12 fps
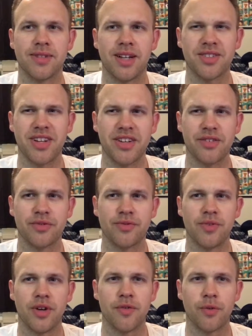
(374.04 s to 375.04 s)
I was kind of
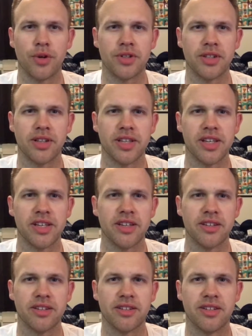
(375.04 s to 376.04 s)

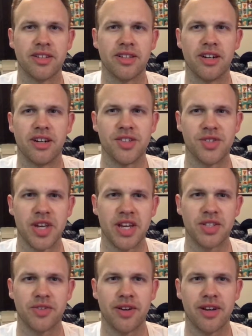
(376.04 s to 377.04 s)
unfortunately
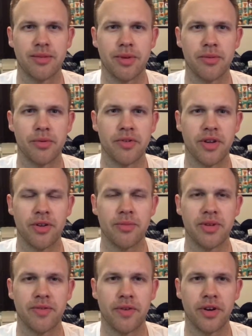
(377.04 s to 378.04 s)
unsatisfied by the movie. I thought
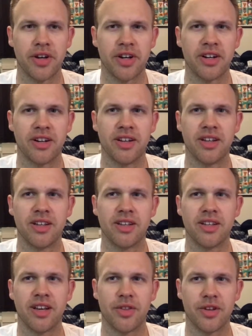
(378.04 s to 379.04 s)
it'd be funner.
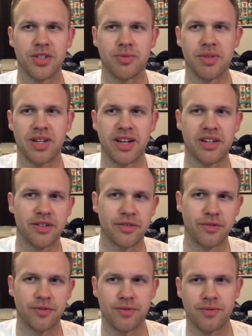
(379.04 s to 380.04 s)
I thought it'd just be kind
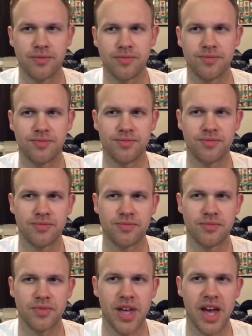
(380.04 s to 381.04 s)
of
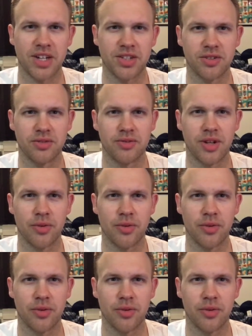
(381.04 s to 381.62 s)
the action.